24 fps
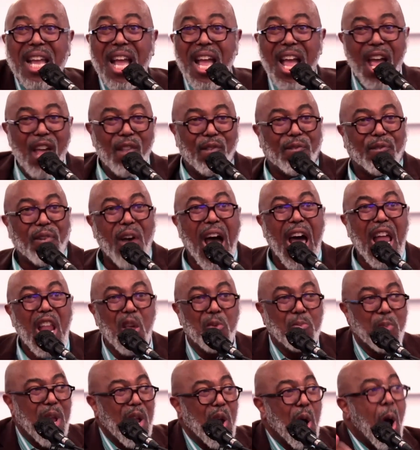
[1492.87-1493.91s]
and followed
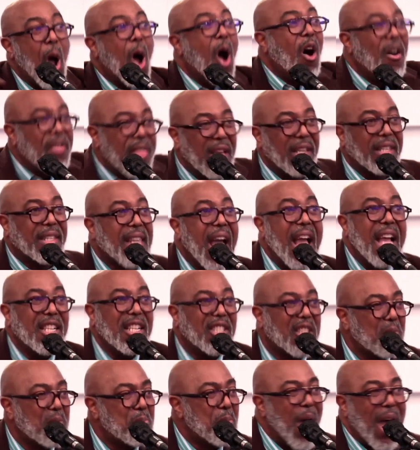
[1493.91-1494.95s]
me all the days
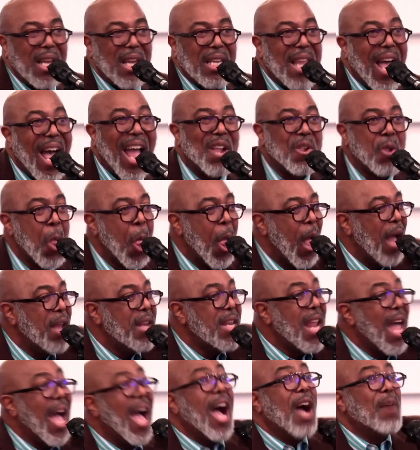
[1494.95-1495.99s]
of my life. And
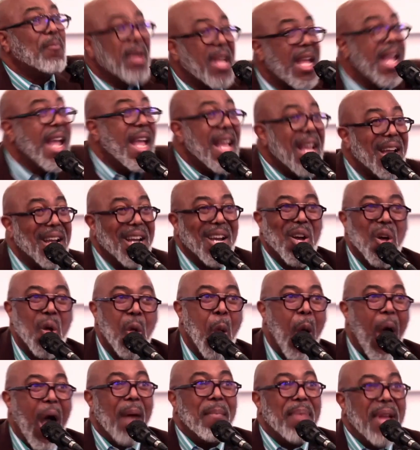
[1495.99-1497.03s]
now I'm here
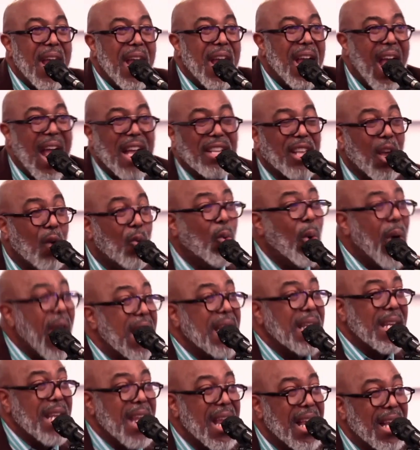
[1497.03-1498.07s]
I'm here as a
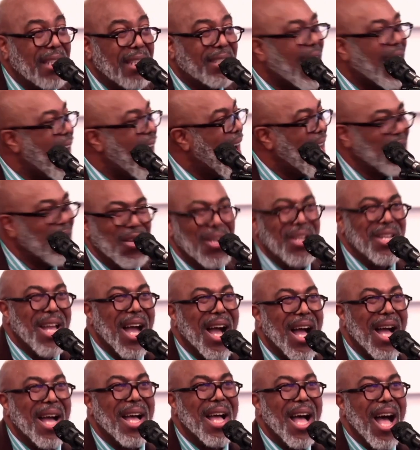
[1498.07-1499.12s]
witness.
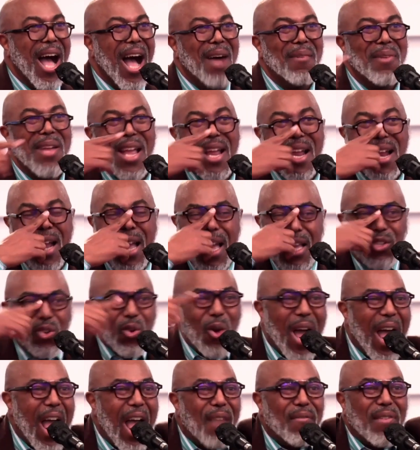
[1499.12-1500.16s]
Hallelujah. I'm here. Do I
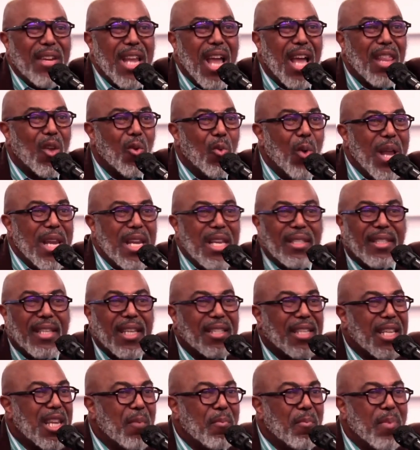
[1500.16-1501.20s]
have any other witnesses
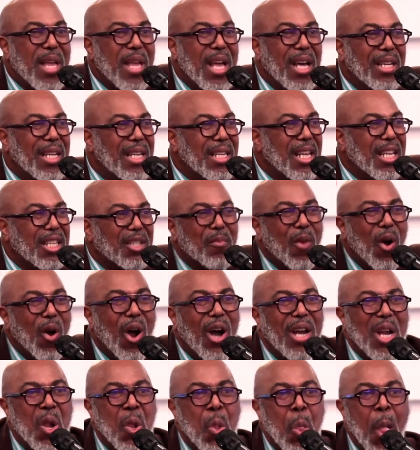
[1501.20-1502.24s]
in the building this
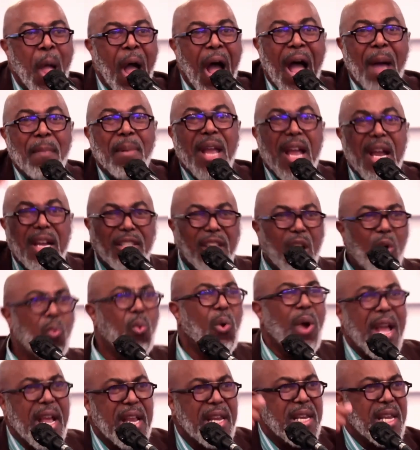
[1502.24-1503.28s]
morning? I'm here as a
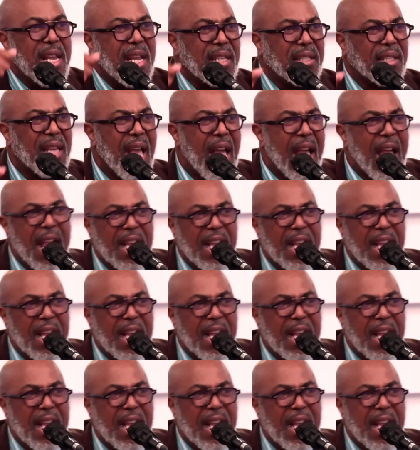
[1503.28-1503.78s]
witness. He